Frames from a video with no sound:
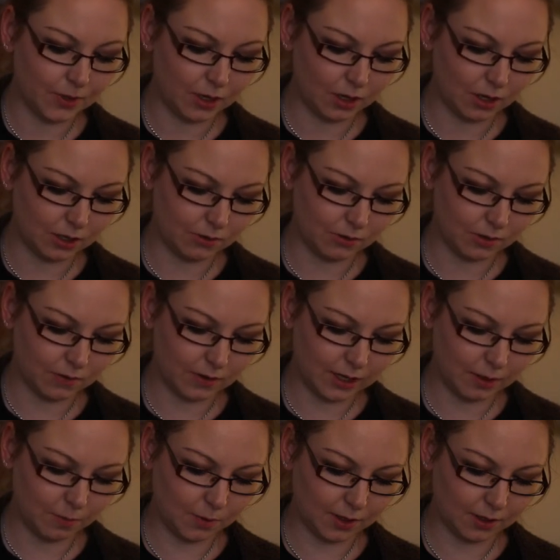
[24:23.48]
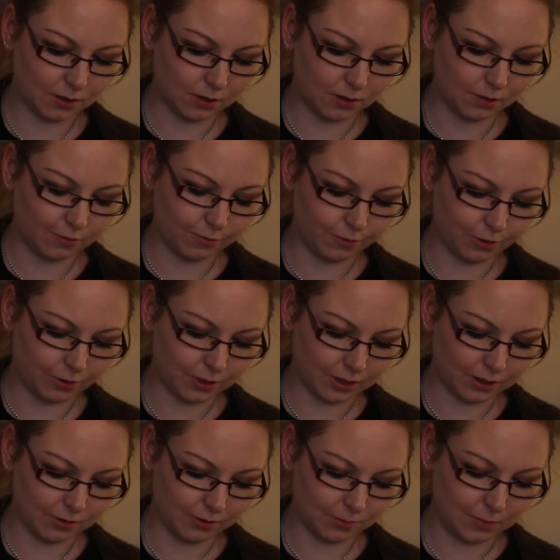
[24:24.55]
100 grams on
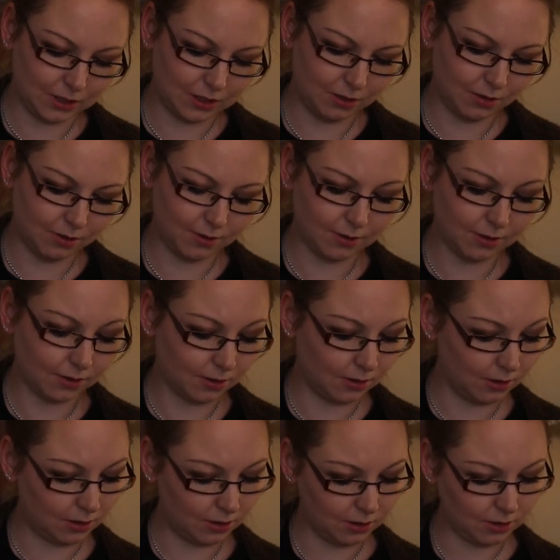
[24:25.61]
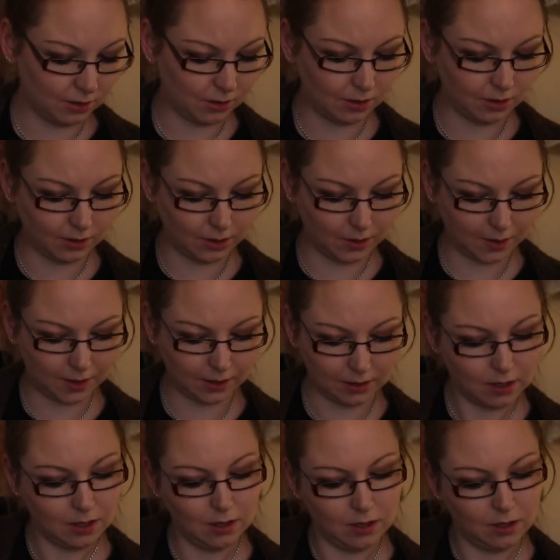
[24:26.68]
400 meters, and that's
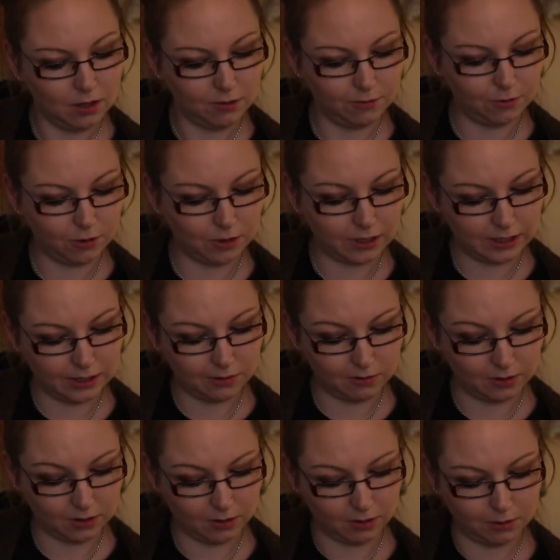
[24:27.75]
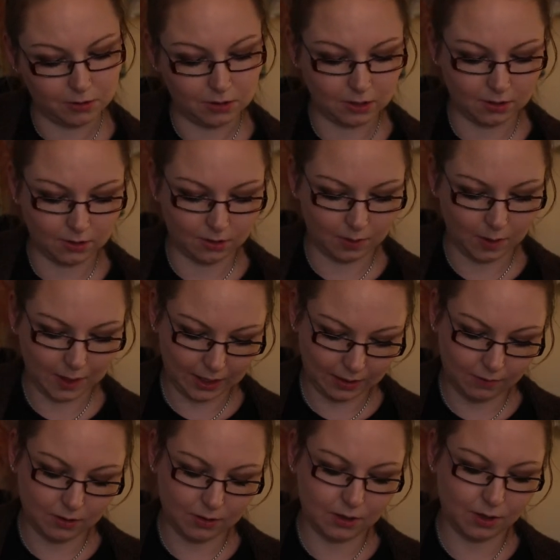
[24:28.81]

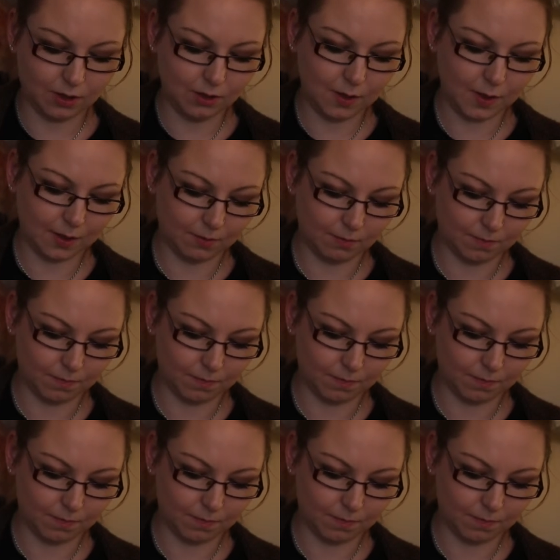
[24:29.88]
437 yards.